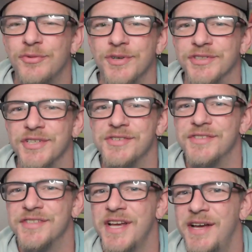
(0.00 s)
We're just
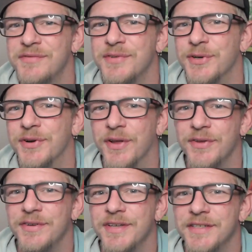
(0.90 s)
in time for
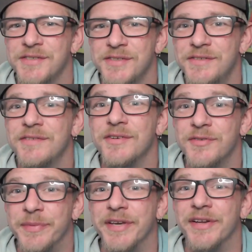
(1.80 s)
another lesson of
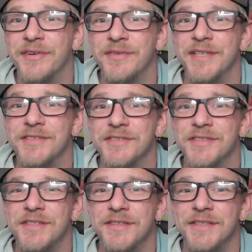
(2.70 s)
the Beginner Racer
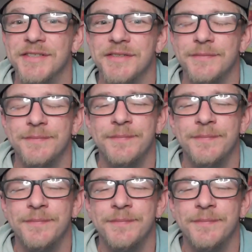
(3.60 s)
series.